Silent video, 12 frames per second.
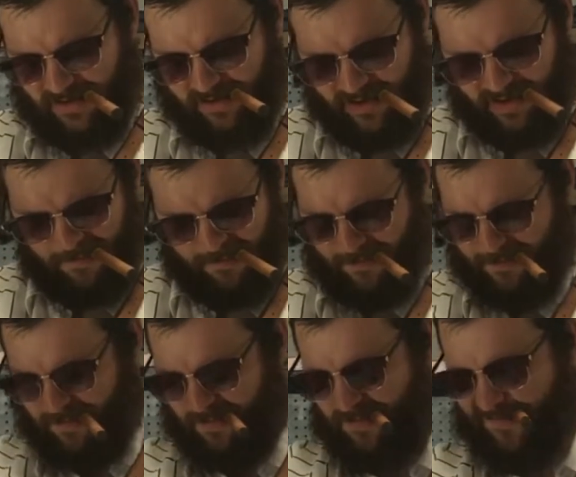time,
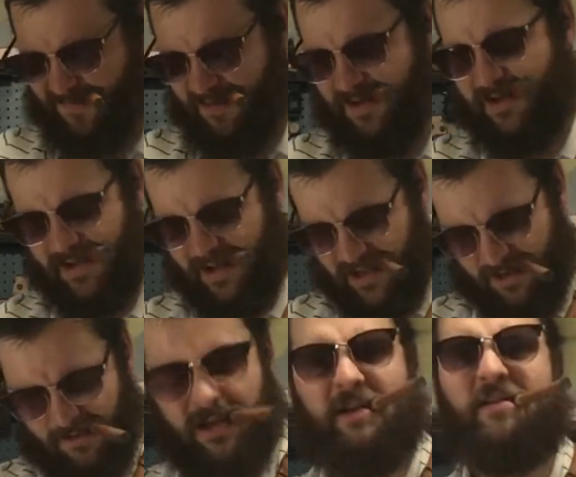you're
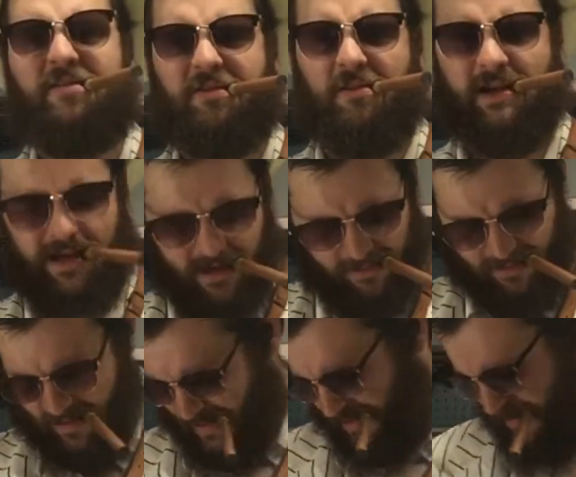ready to shoot, I
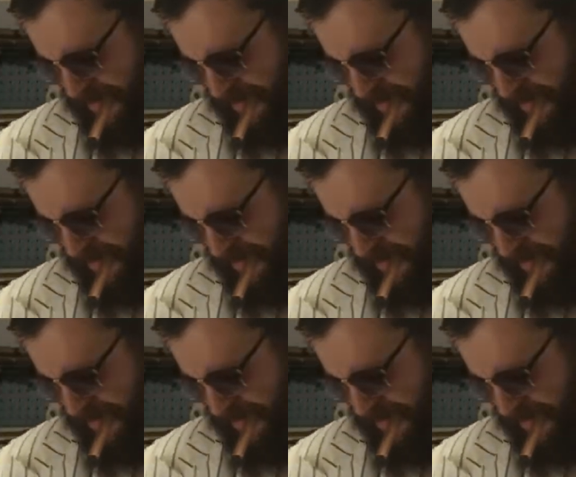guarantee it.